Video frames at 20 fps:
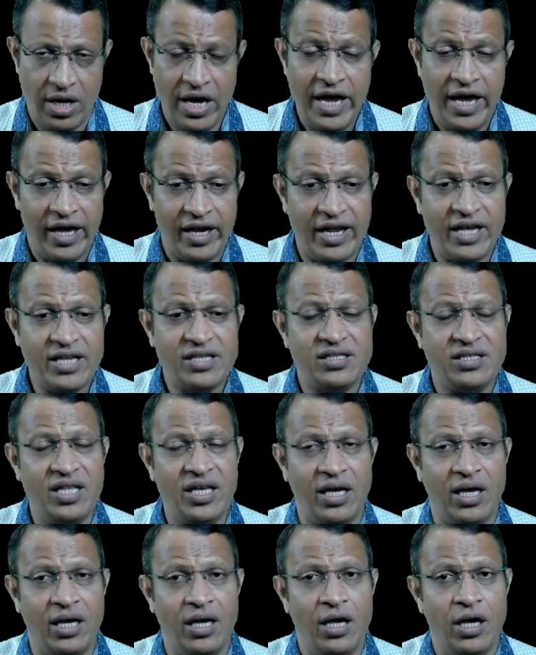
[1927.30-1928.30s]
He raised
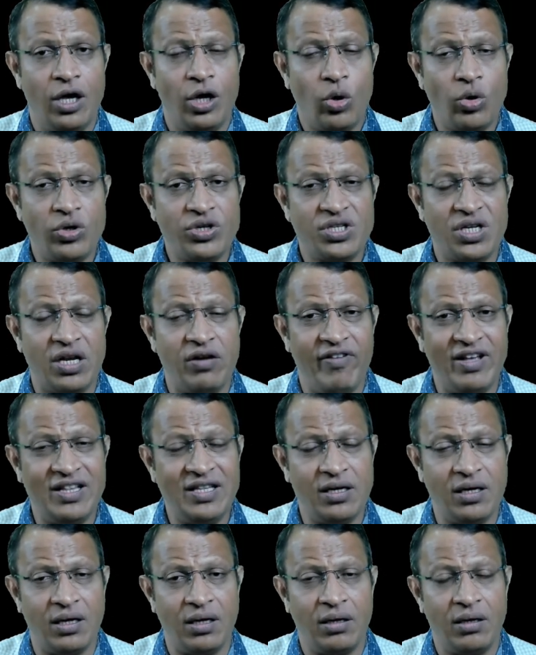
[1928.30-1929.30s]
the question
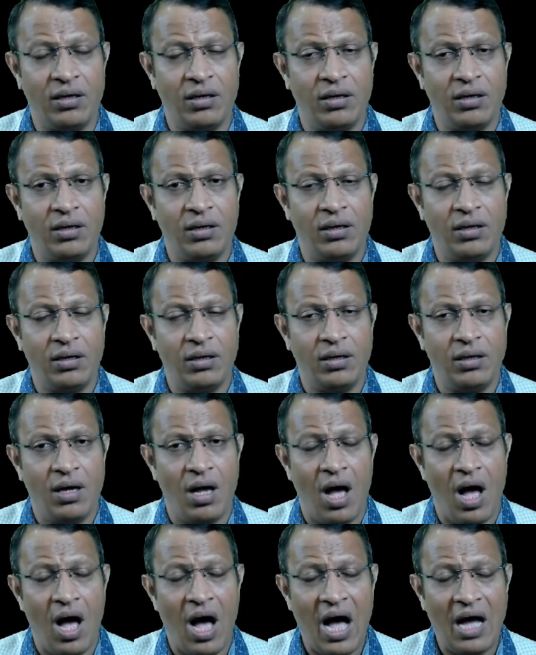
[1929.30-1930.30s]
whether
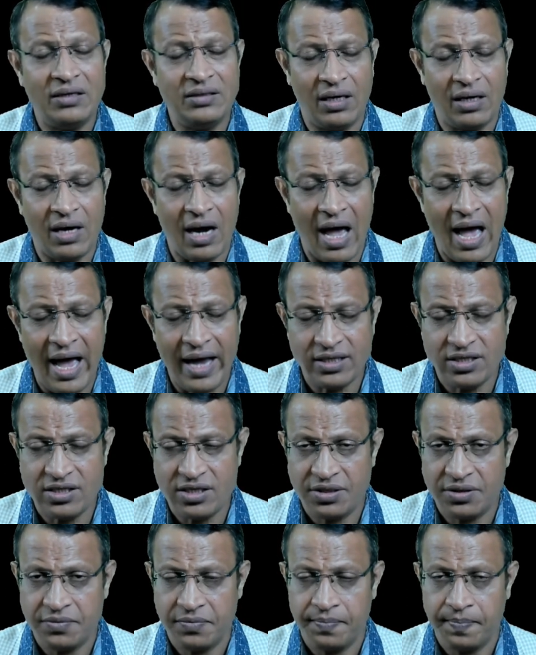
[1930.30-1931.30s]
other
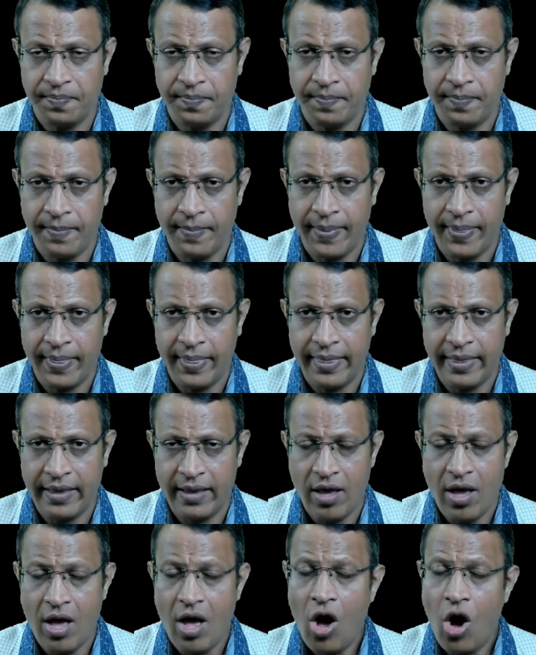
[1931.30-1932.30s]
act
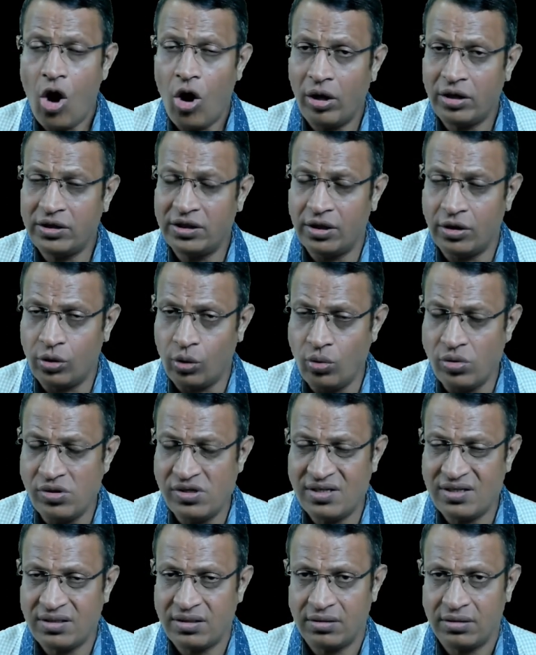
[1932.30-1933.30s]
or the
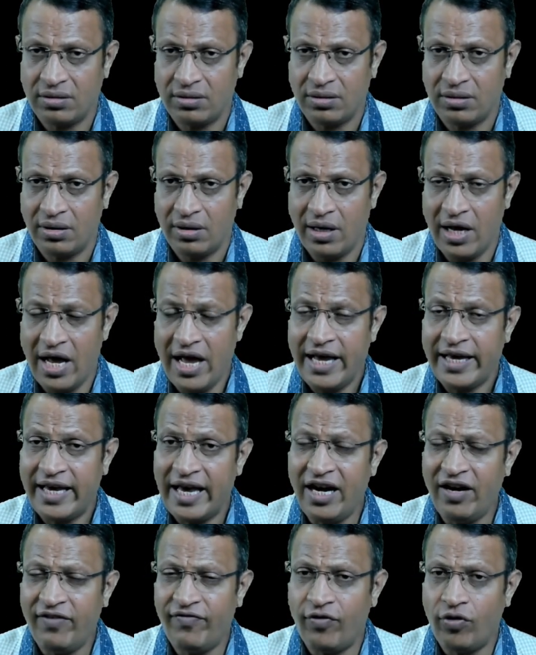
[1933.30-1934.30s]
rules can
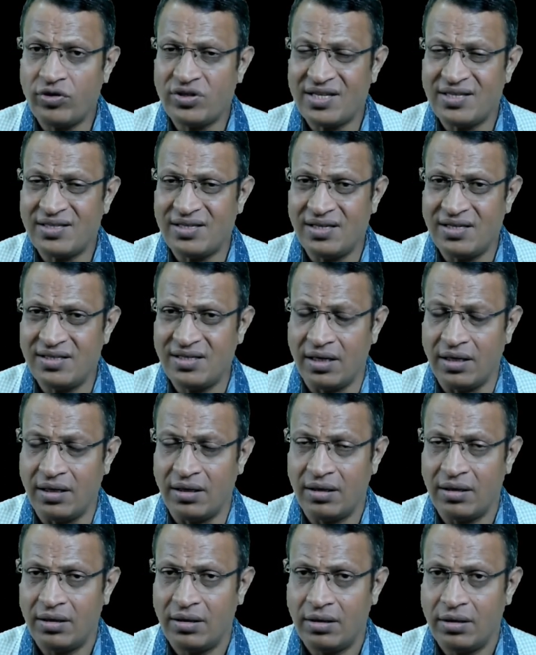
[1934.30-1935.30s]
it force a citizen
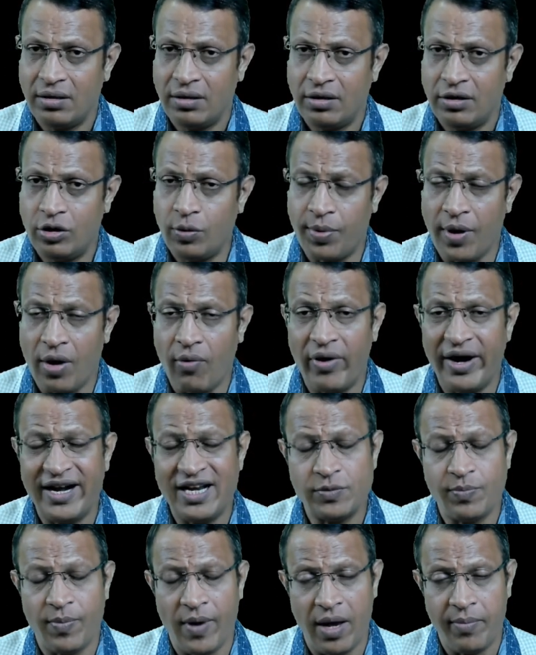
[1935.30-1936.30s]
to provide
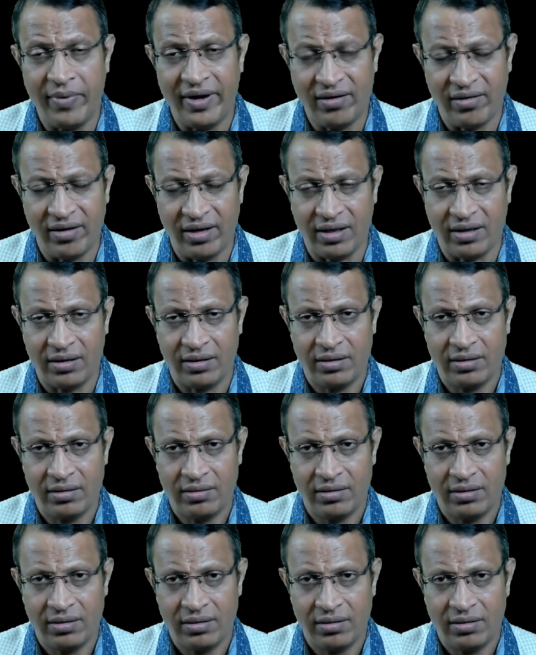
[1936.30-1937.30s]
his biometric
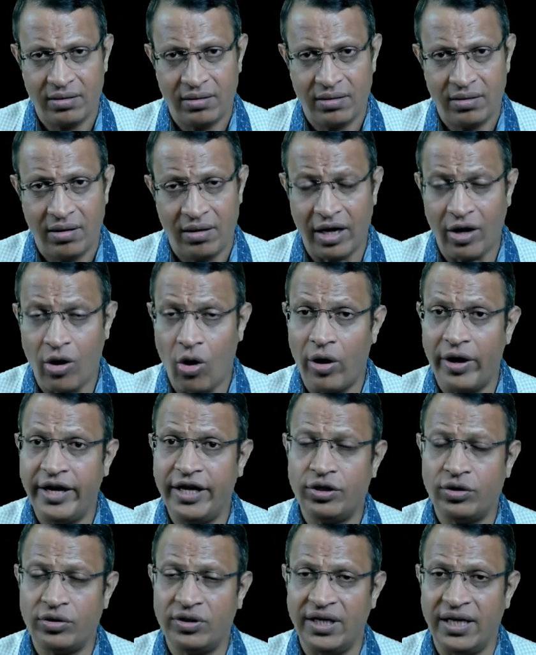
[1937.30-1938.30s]
recording
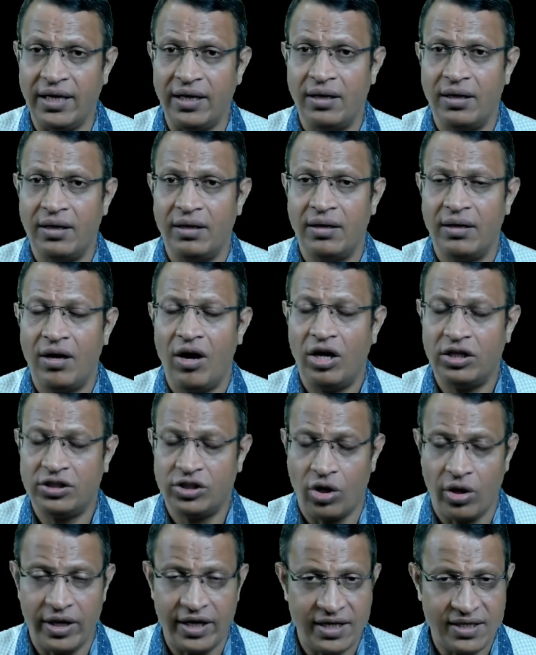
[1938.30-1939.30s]
to the
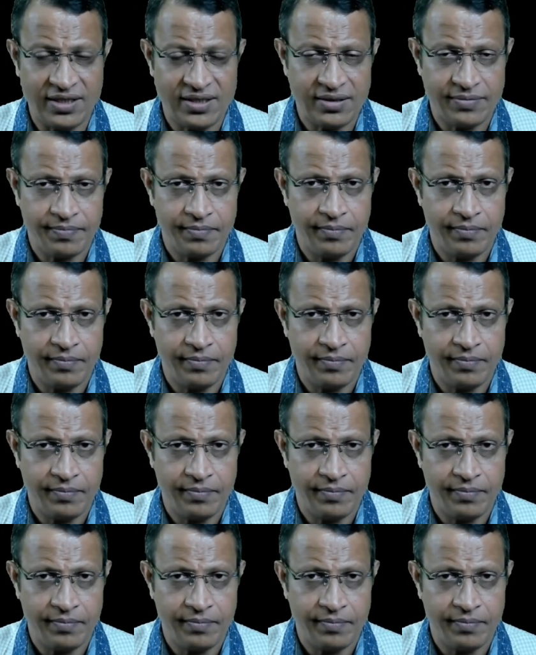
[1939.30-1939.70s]
authorities